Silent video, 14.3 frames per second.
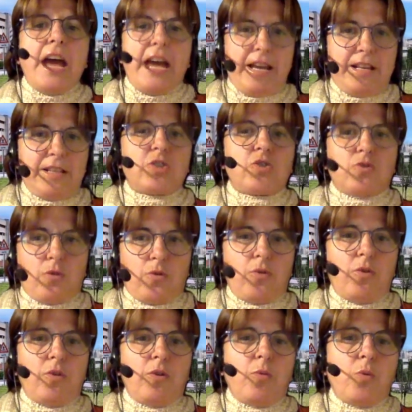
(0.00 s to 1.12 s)
And
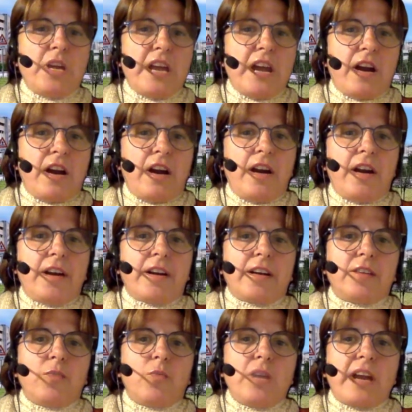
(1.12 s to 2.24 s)
so we
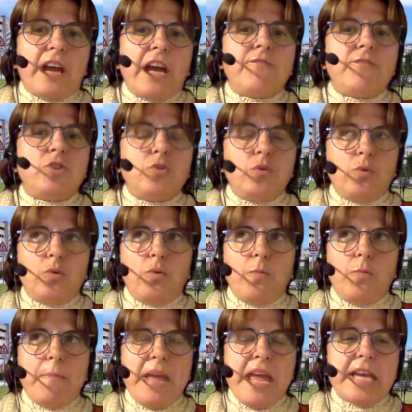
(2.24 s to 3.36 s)
have to
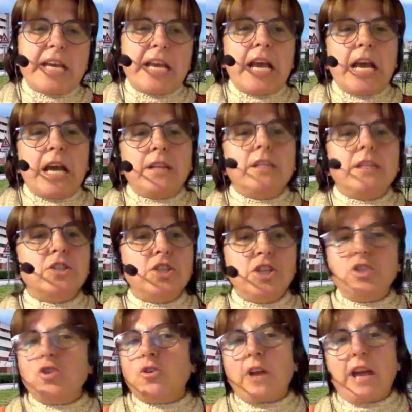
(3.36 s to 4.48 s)
make a
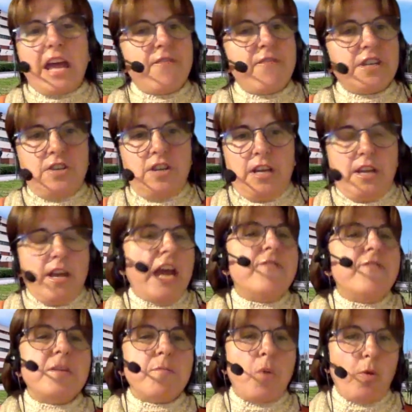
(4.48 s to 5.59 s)
decision every day,
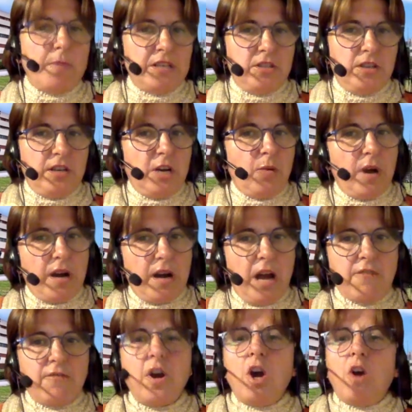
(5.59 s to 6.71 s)
every moment in our
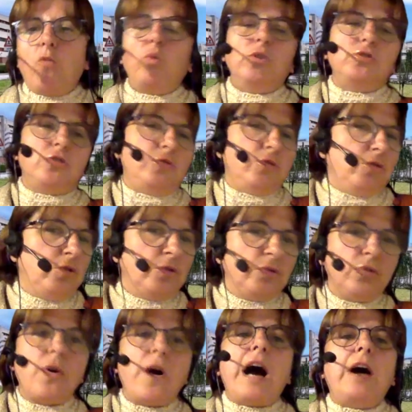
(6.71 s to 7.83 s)
life. What to
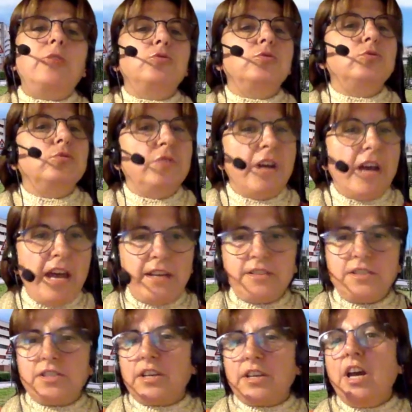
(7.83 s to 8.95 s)
do, how to do
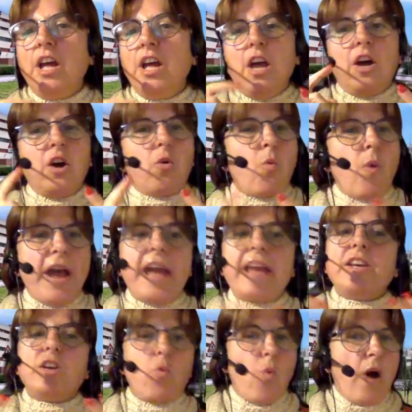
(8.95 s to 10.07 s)
that,
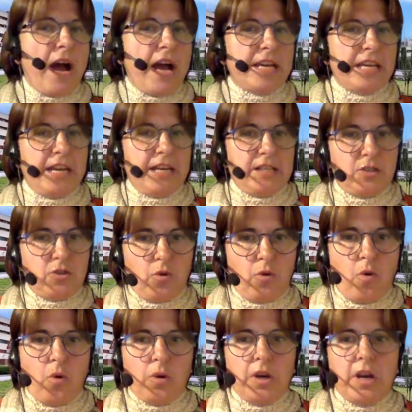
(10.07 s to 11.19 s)
when, why, and
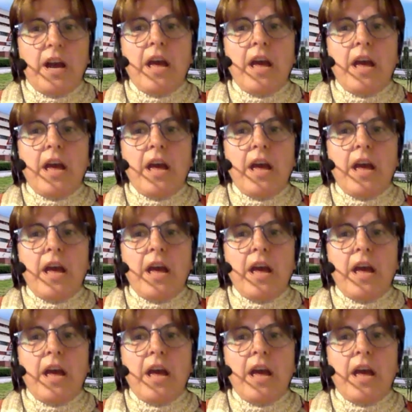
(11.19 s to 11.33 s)
so on.